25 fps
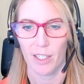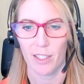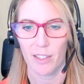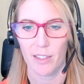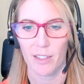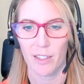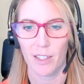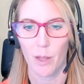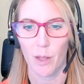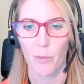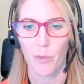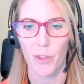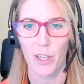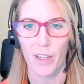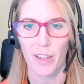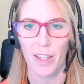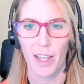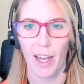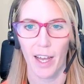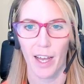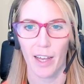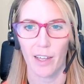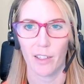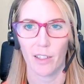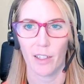is
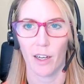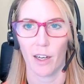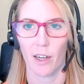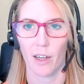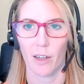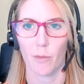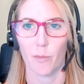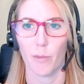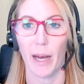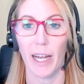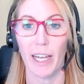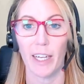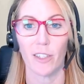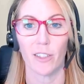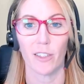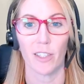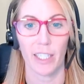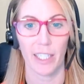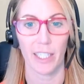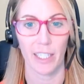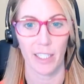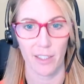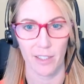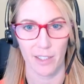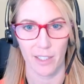something that uh,
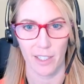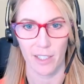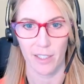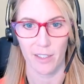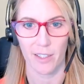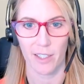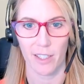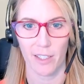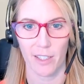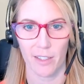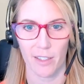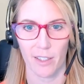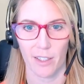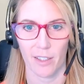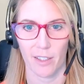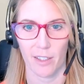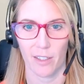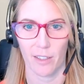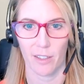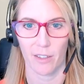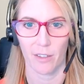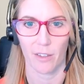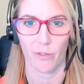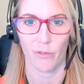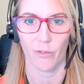Michael Kitces, he's
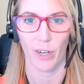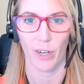a,